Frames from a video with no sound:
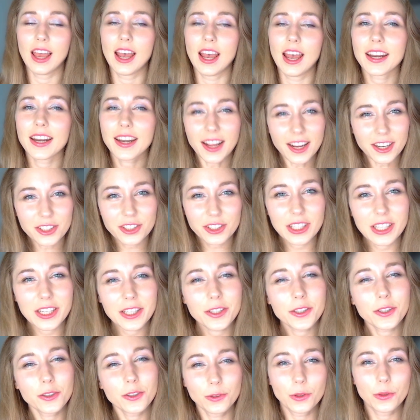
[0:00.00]
And
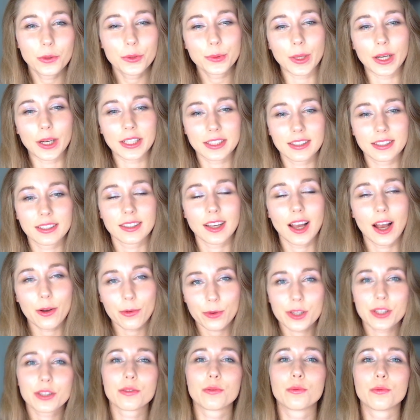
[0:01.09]
actually, you know what? I
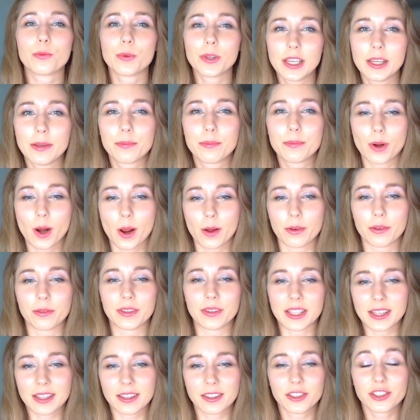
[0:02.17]
was really proud of
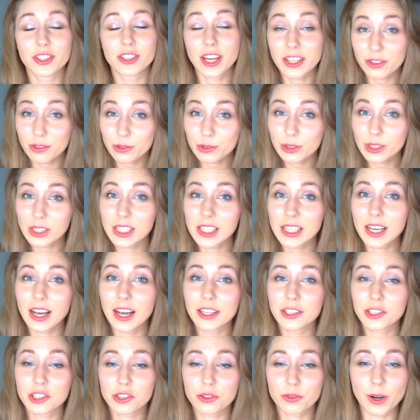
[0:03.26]
it. Genuinely,
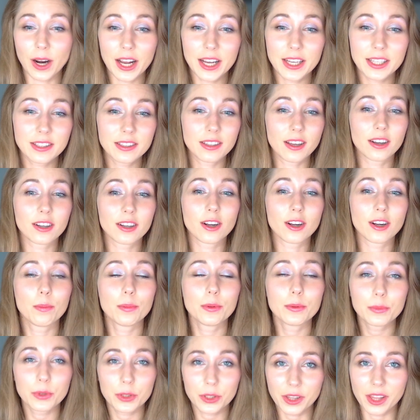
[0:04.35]
I tried a
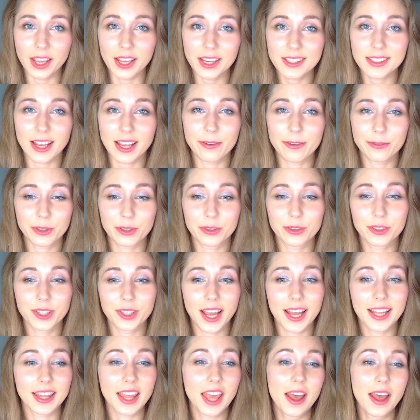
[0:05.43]
couple more things after
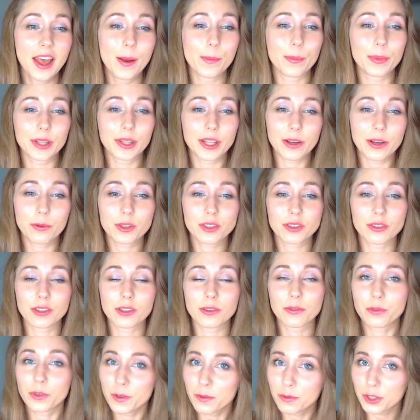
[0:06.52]
that, but I was on the
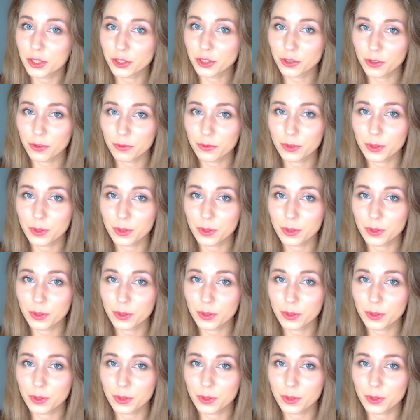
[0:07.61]
free version of the